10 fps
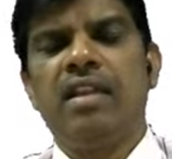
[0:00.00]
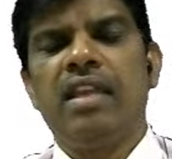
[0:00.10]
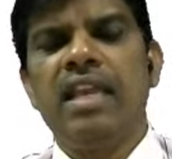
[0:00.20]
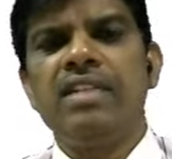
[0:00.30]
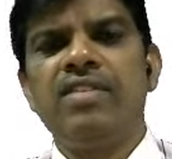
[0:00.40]

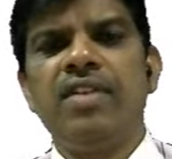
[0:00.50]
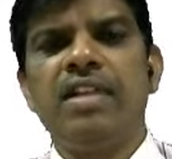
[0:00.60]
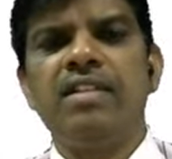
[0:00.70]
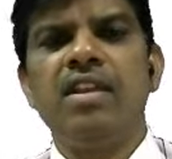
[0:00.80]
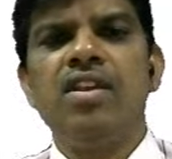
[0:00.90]
Yes,
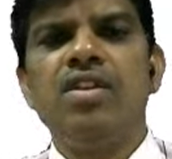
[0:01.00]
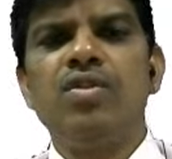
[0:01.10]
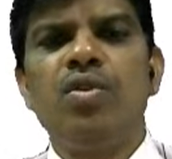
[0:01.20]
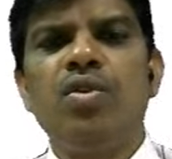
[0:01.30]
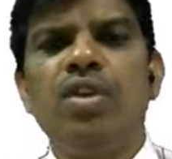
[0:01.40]
students. So
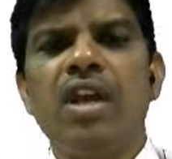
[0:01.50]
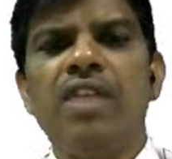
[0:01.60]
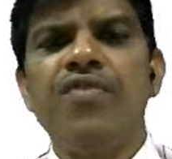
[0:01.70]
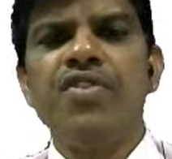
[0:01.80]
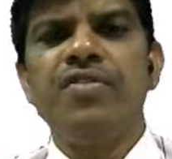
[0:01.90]
don't
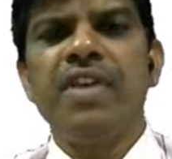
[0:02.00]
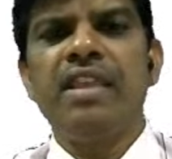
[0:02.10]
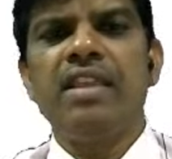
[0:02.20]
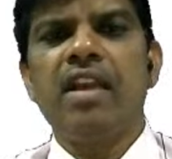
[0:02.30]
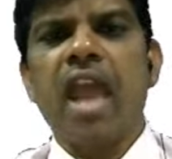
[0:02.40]
confuse
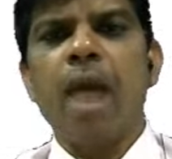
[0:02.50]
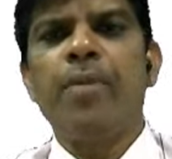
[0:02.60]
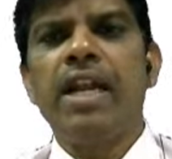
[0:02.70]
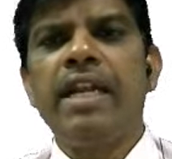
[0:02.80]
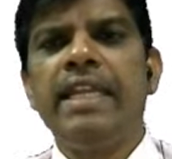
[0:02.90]
with
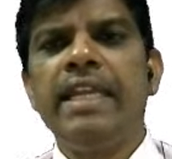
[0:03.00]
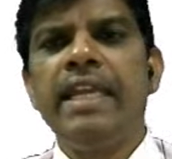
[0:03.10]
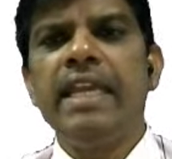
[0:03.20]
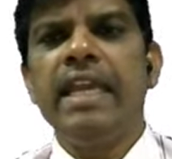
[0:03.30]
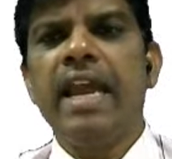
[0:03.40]
capital
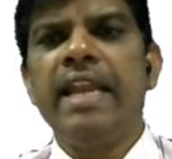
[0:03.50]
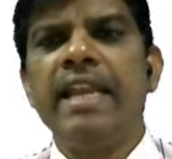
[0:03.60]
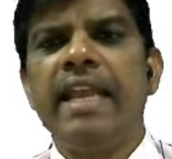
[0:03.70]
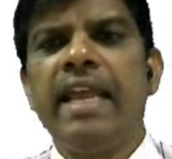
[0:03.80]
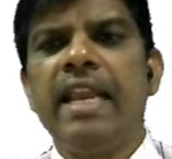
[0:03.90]
D and
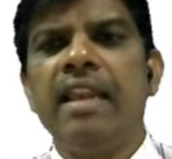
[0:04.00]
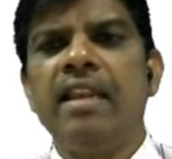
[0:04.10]
L.